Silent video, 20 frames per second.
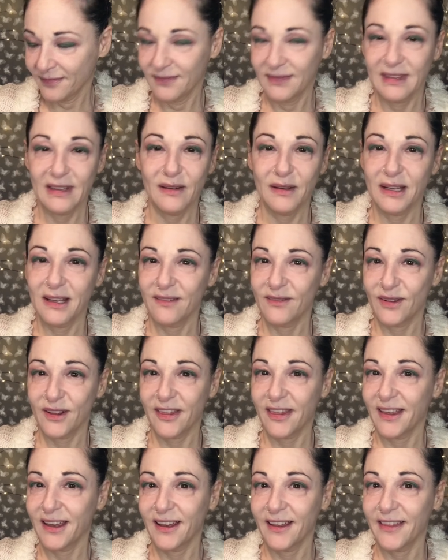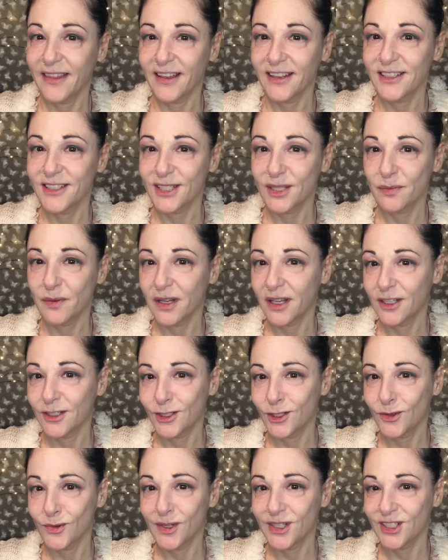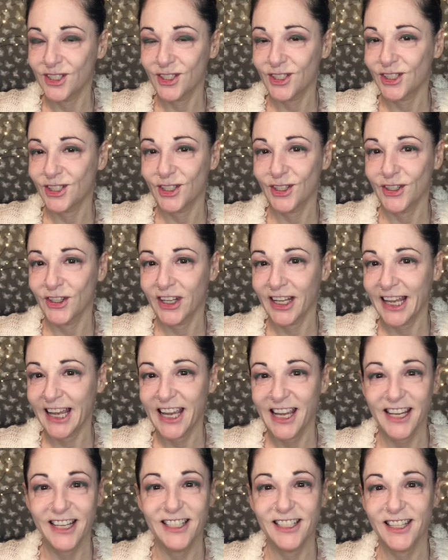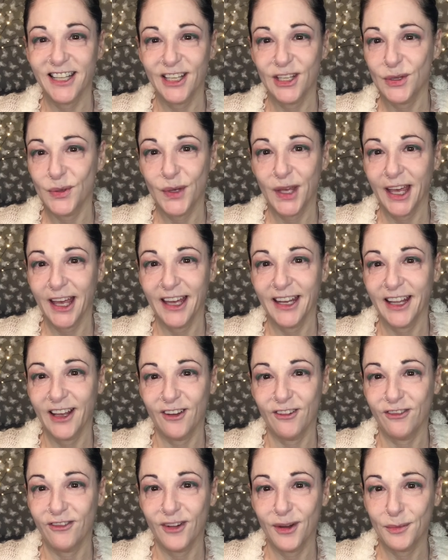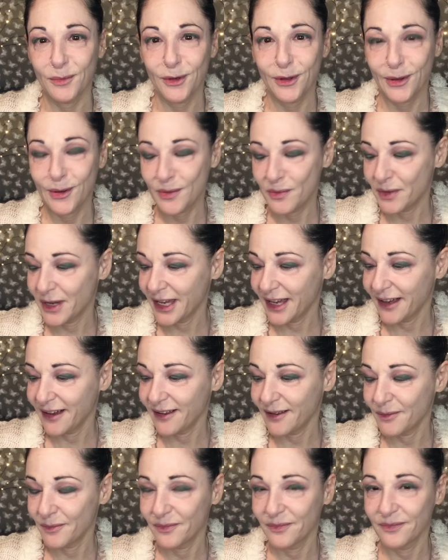Don't ever think that just because you reach a certain age that you can't have fun with your makeup.